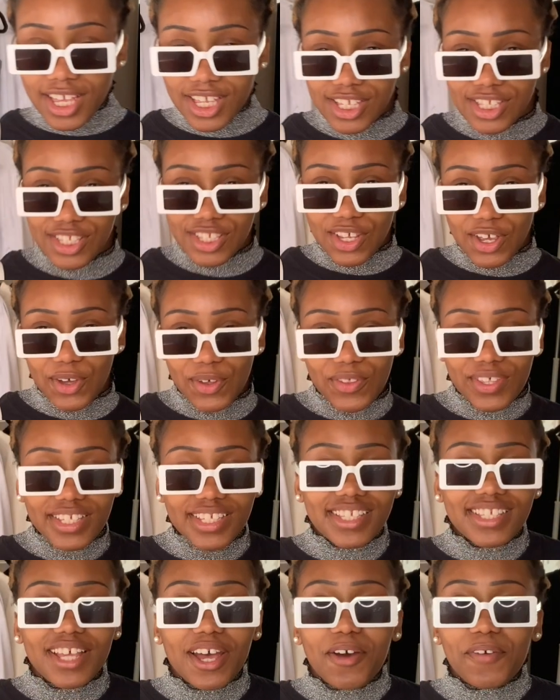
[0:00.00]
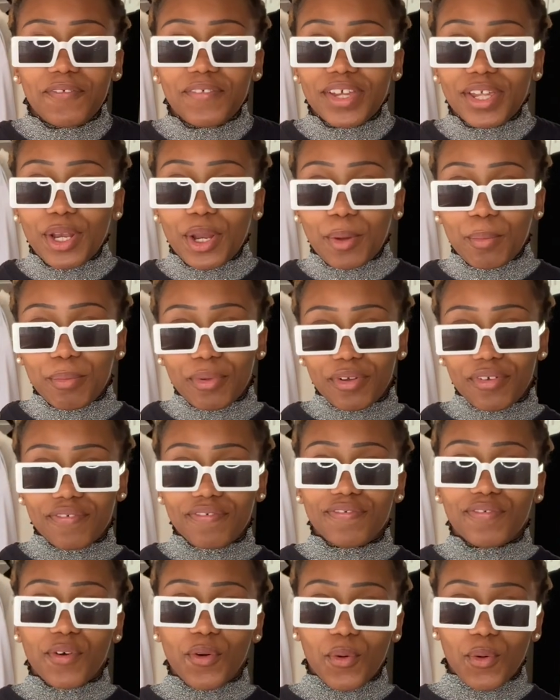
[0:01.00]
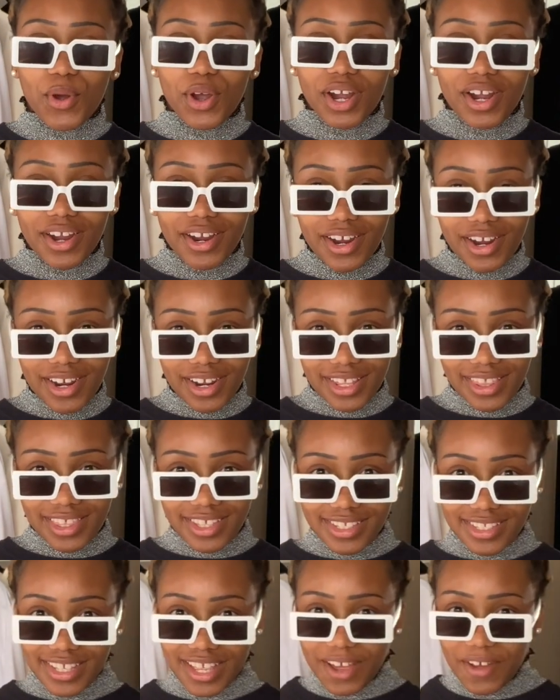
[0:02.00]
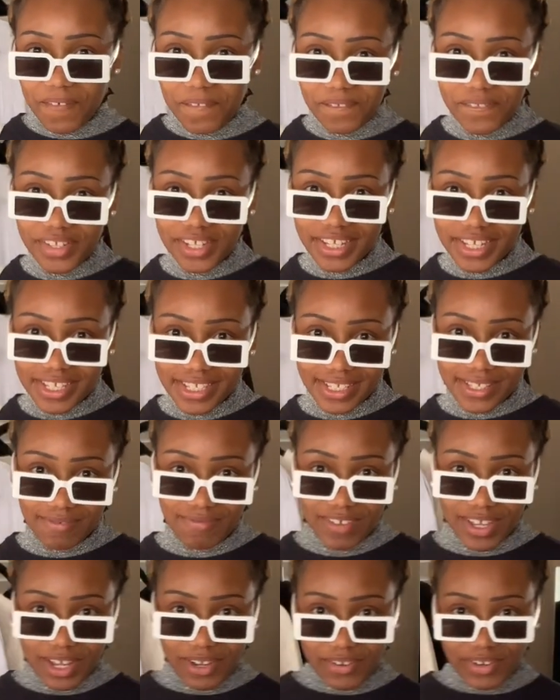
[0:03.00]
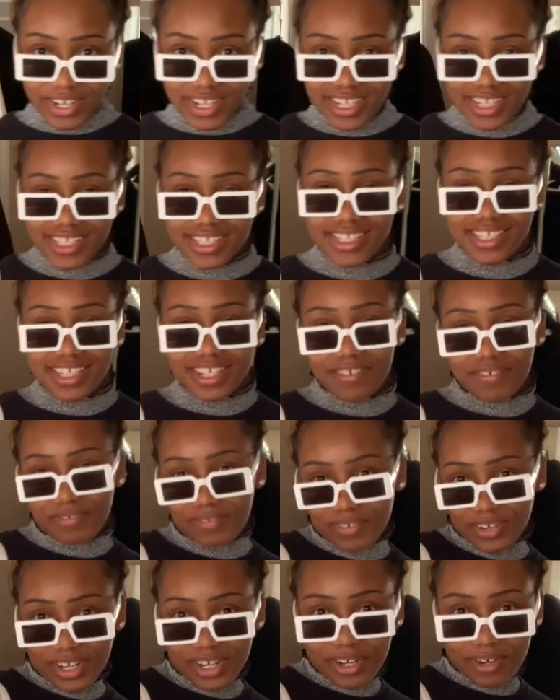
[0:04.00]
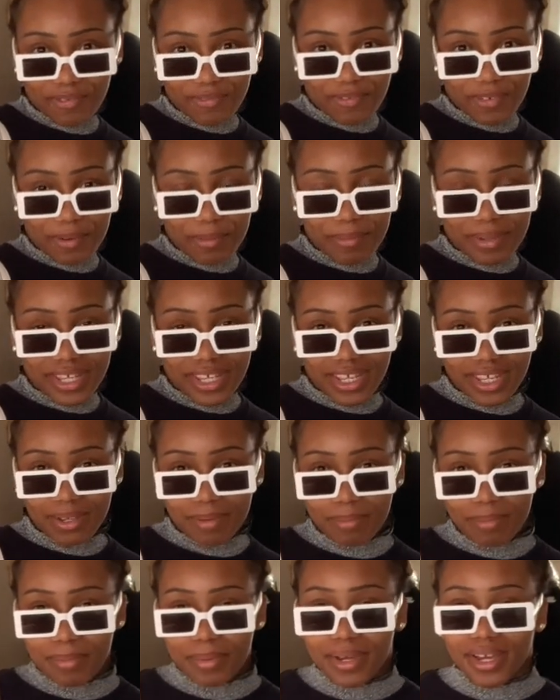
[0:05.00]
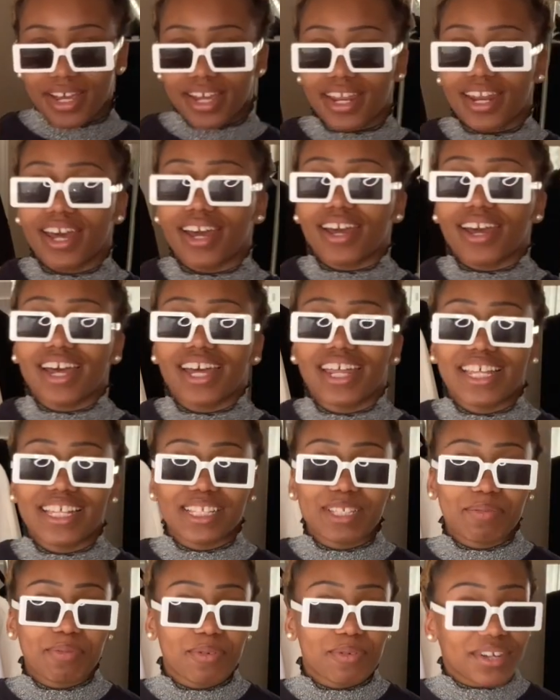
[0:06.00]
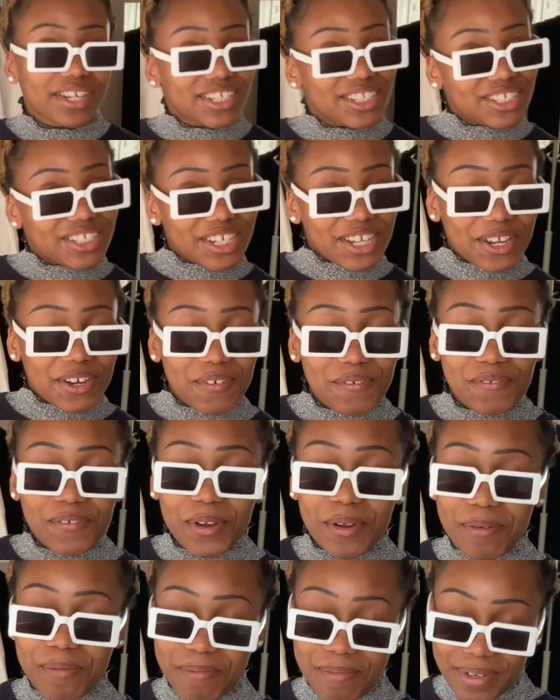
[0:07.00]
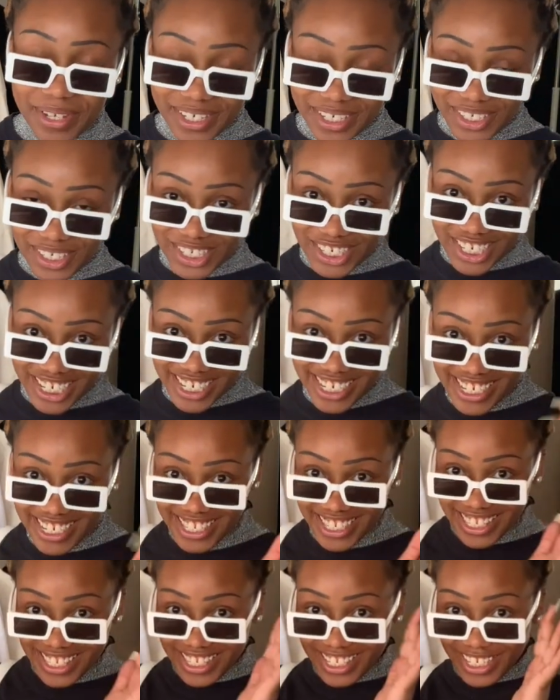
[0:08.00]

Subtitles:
So this is outfit number 4. This outfit is very different for me, but I got inspiration from Pinterest.